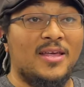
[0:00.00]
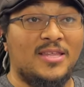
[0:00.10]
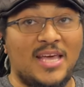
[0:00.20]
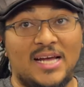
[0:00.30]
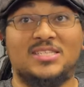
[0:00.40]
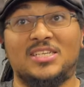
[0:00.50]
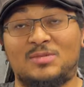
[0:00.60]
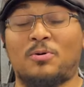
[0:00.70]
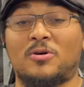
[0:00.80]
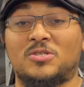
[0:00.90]
Yes, it's
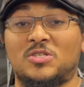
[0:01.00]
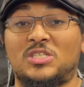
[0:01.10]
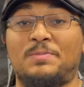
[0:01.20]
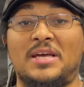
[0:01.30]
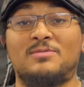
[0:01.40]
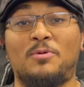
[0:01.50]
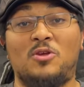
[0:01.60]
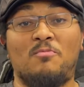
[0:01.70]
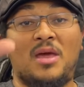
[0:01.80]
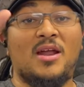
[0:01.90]
personal space, but
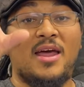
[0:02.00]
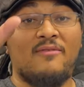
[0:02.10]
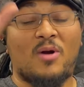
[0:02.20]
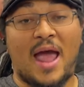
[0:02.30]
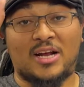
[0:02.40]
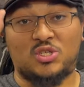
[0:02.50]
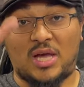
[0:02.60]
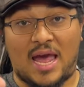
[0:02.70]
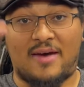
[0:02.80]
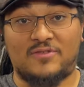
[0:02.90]
you may not ever actually
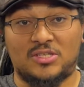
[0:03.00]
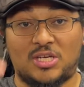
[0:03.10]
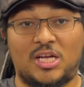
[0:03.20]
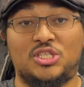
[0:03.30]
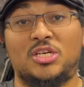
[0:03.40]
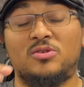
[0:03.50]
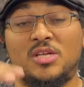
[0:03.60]
have to touch it.